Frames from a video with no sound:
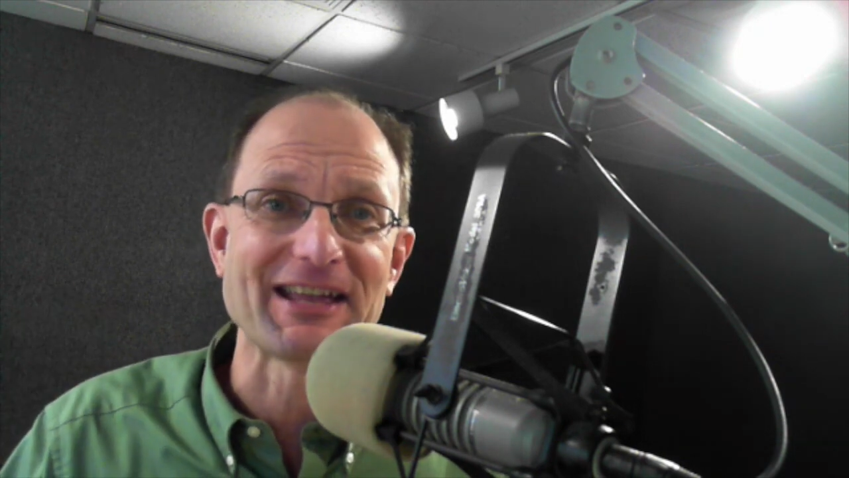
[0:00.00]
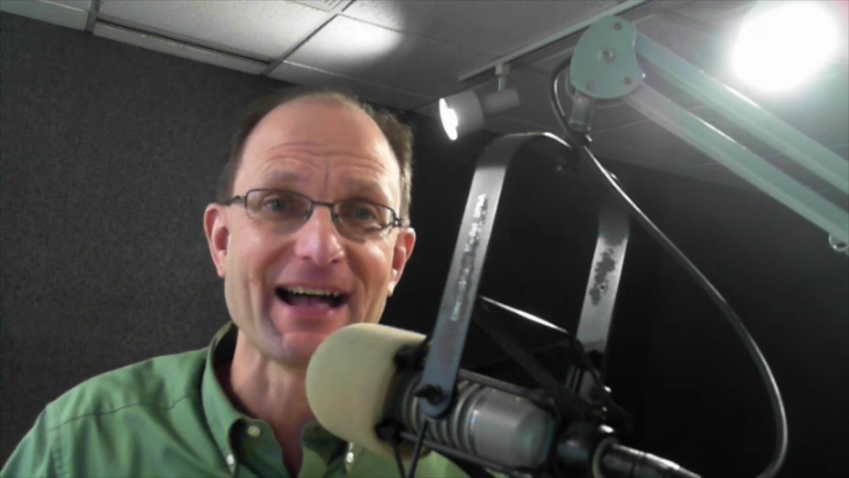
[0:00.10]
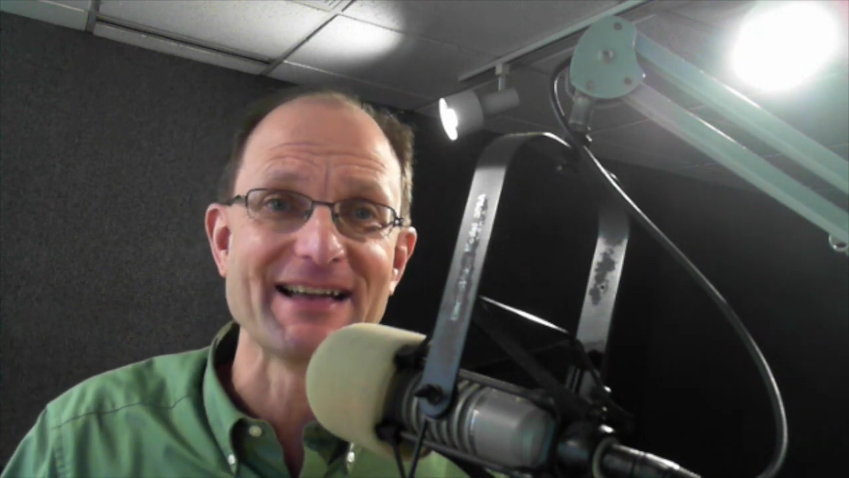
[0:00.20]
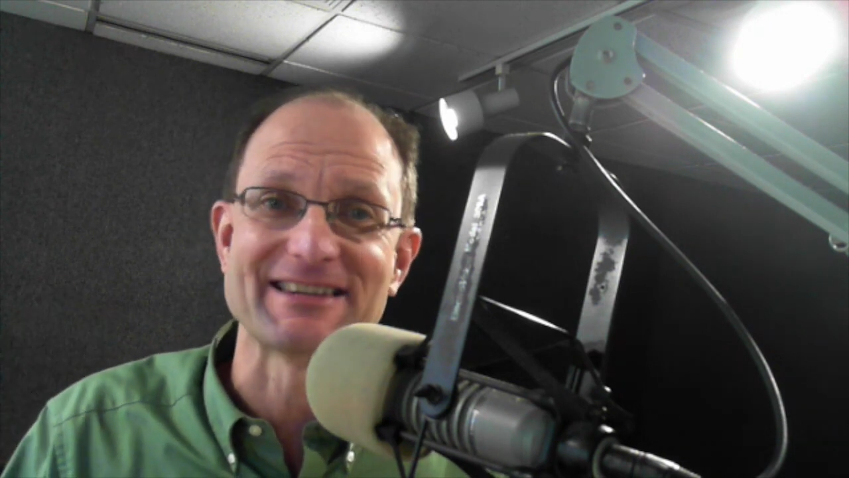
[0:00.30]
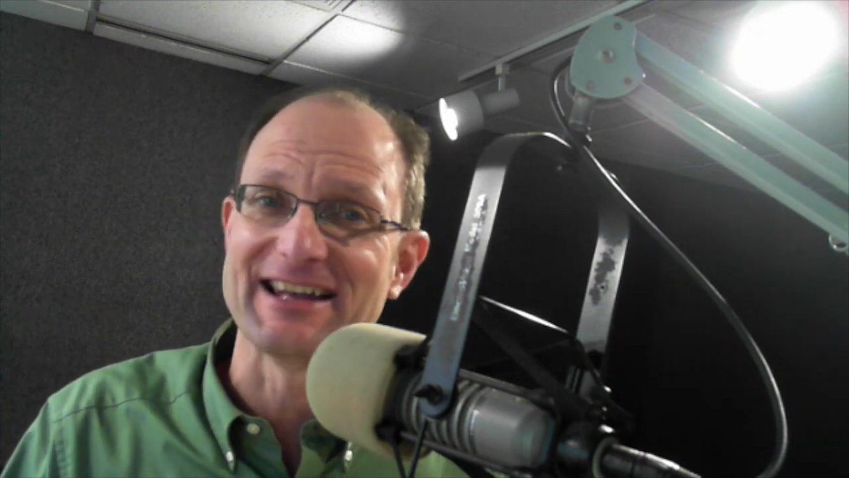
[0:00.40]

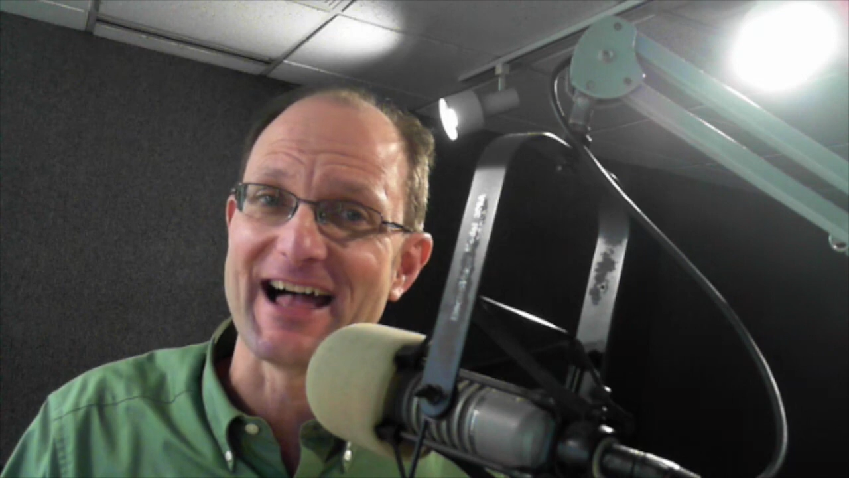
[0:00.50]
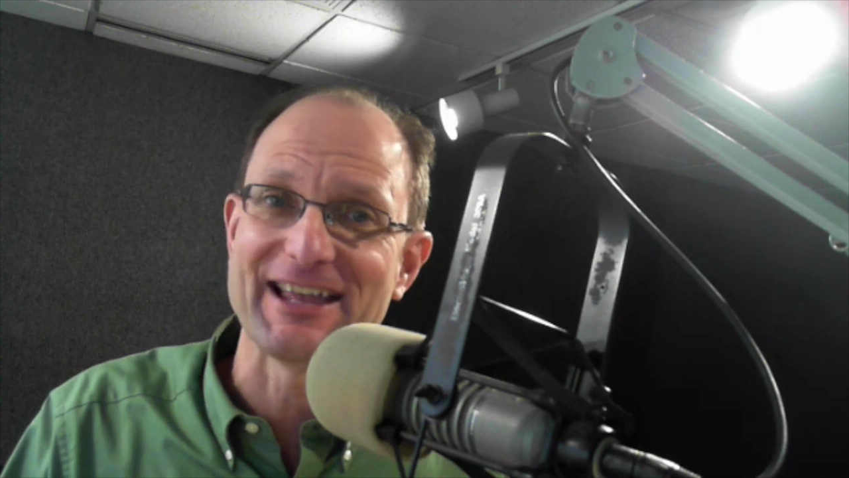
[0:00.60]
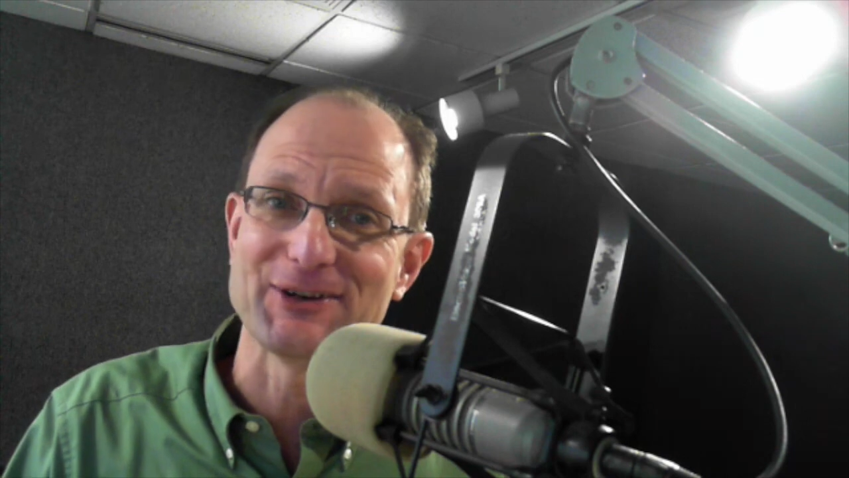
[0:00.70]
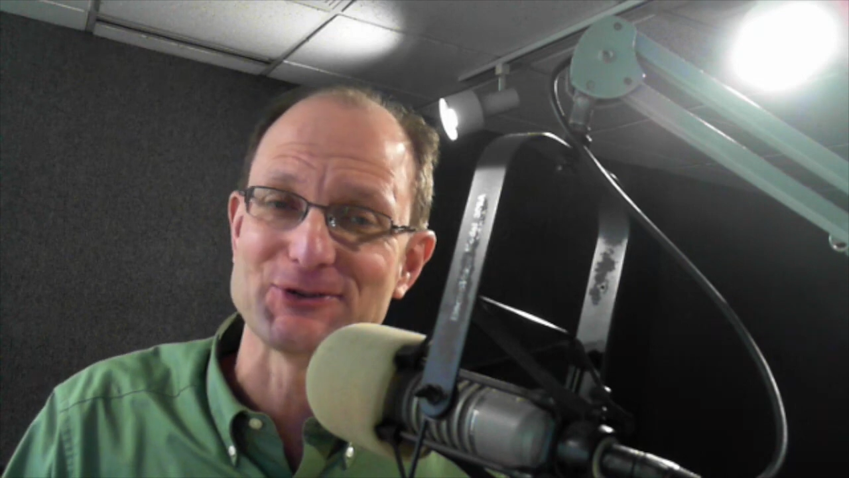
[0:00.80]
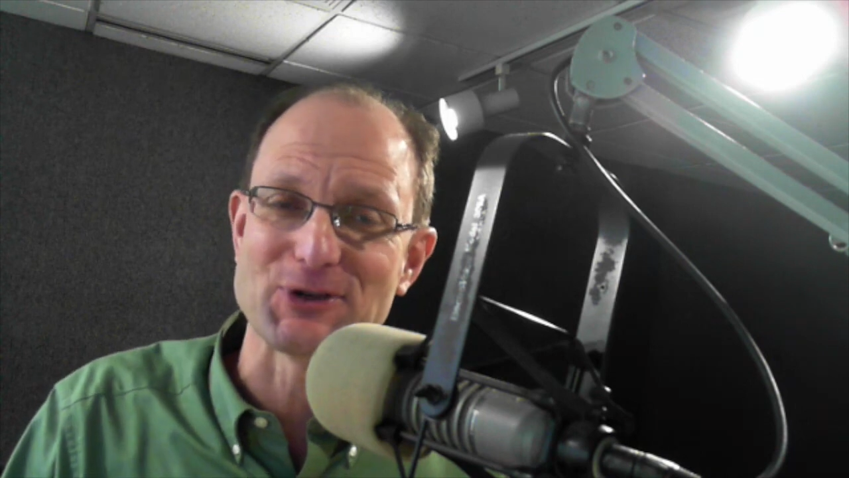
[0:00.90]
guys and
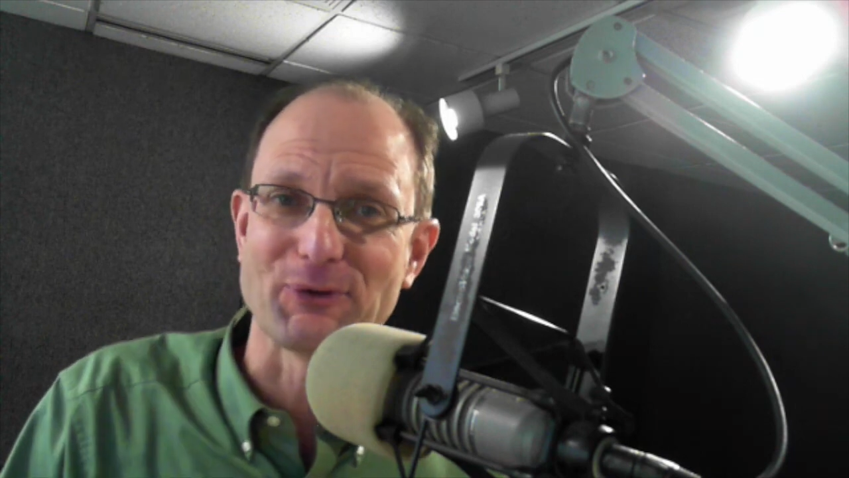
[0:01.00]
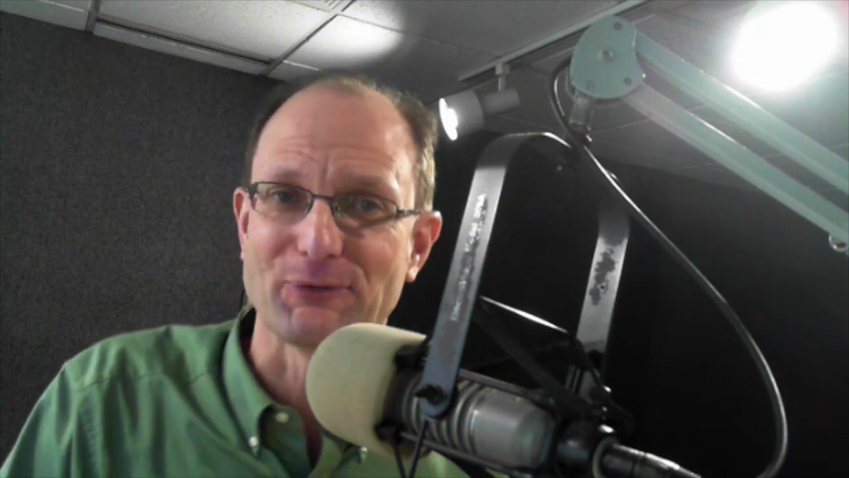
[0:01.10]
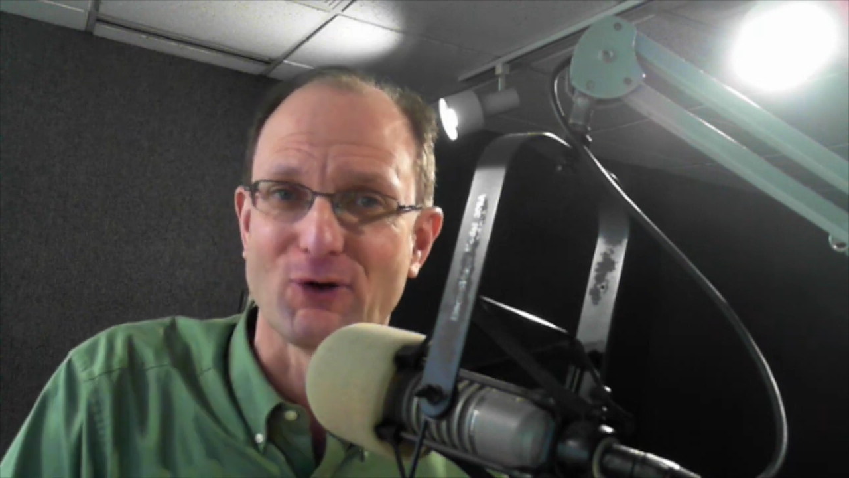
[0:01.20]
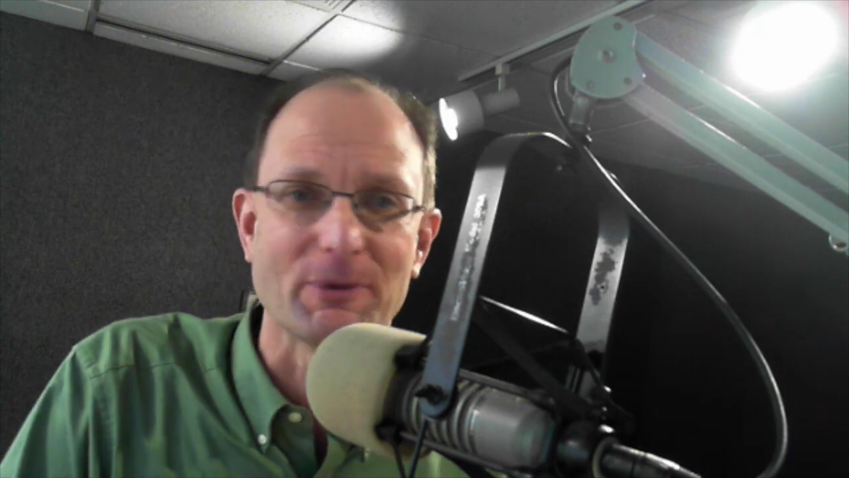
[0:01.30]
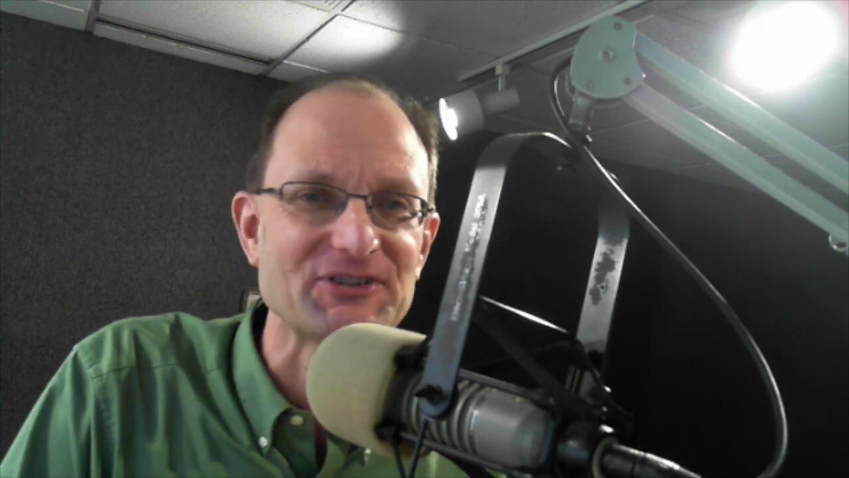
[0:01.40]
high-energy
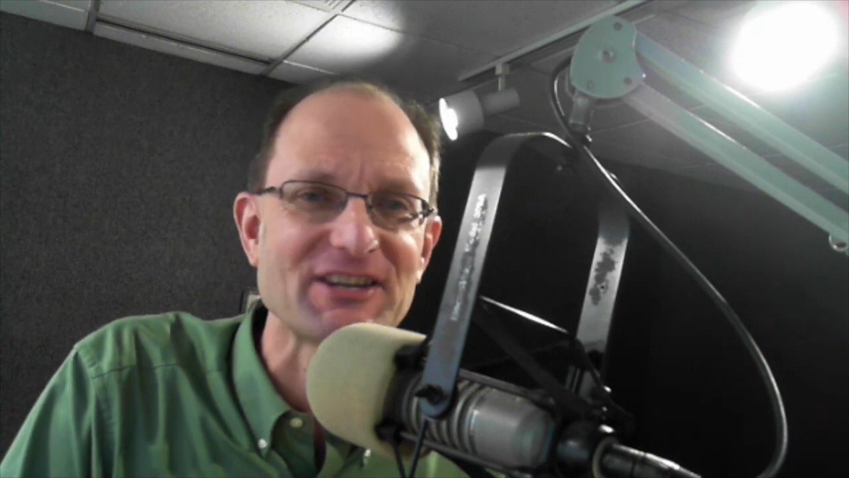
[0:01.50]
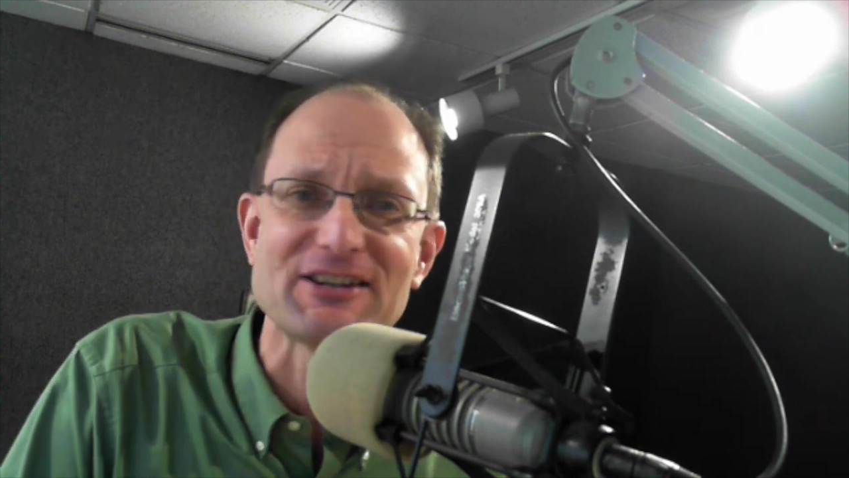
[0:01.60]
performers.